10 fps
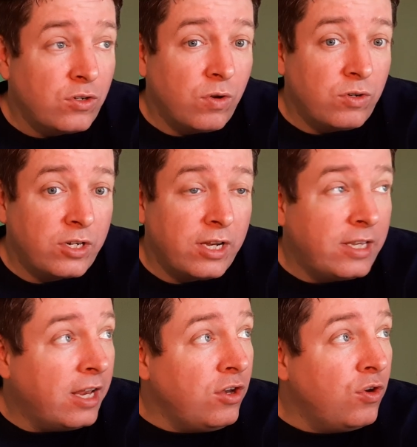So I'll just
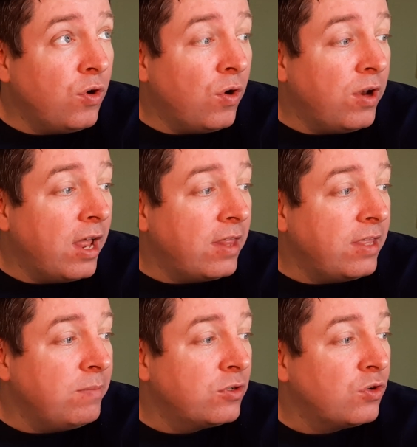continue on that
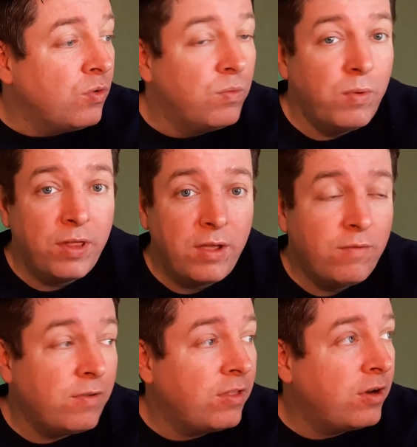theme. So without
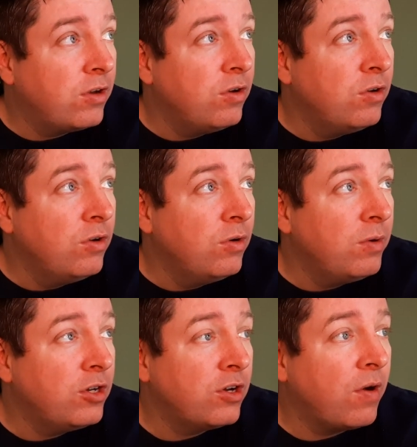further ado,
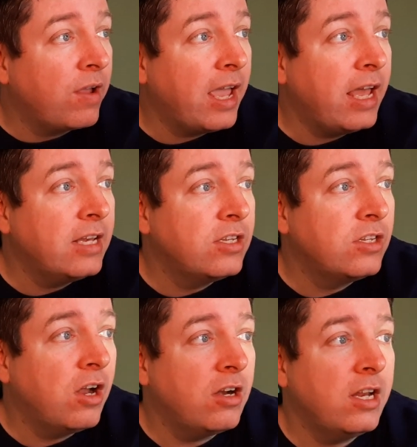we shall get
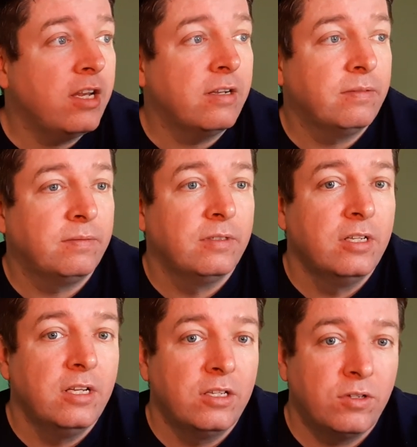started.
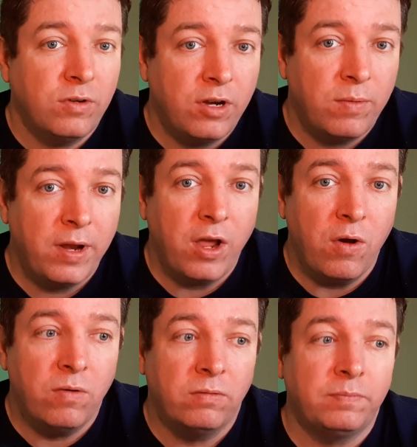So here we go.